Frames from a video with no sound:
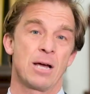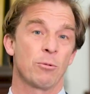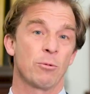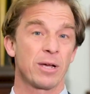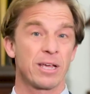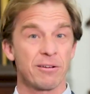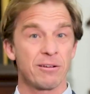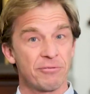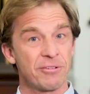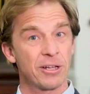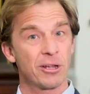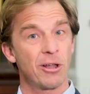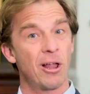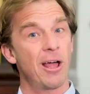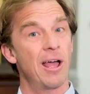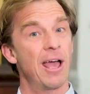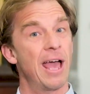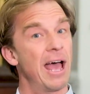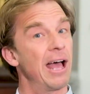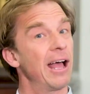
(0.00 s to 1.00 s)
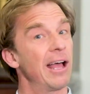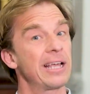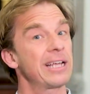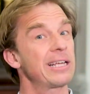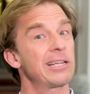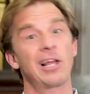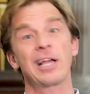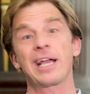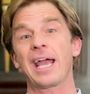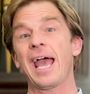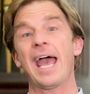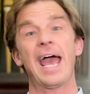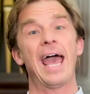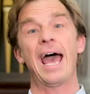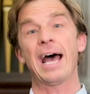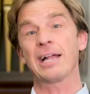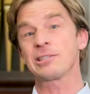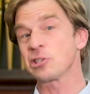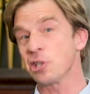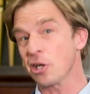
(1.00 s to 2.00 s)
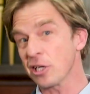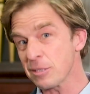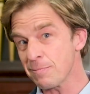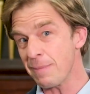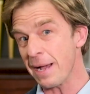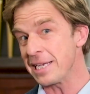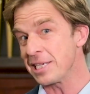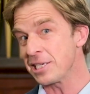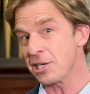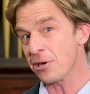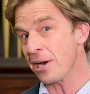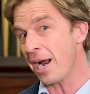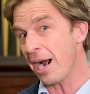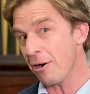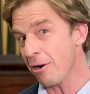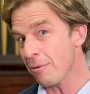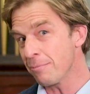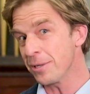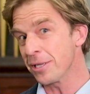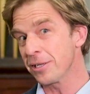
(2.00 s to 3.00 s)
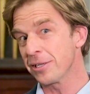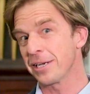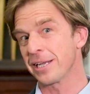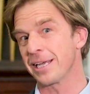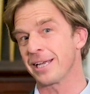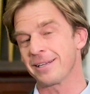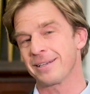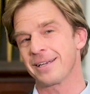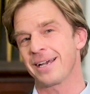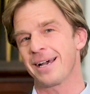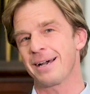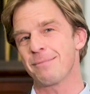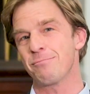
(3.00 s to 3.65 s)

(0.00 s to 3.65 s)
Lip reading: We can feel like outsiders based on our ability.